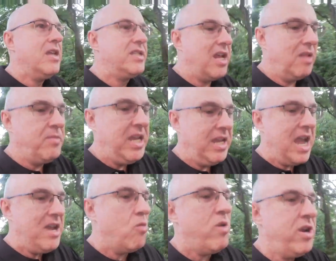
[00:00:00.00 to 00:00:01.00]
Tell me.
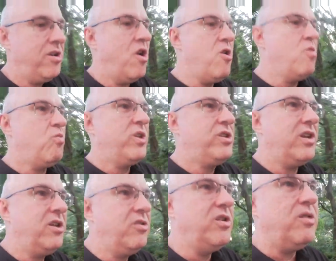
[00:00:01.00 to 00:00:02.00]
I don't want to know what you're
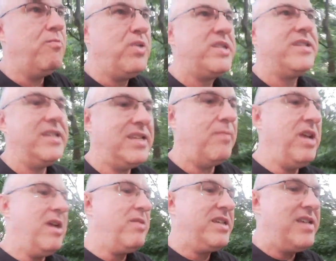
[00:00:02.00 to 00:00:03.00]
going to do in your business. I
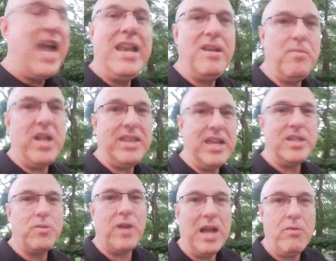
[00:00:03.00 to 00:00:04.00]
mean, I'm excited about that
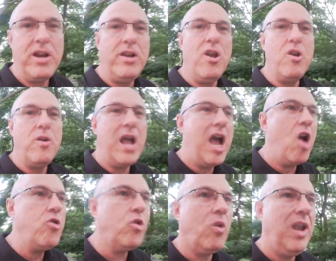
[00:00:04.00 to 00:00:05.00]
as well. I want to know
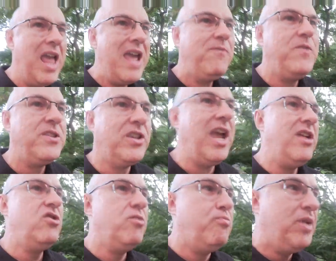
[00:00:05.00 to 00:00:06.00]
how your life is
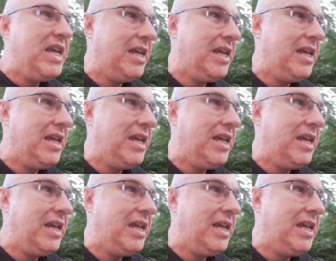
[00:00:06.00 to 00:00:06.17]
going to be.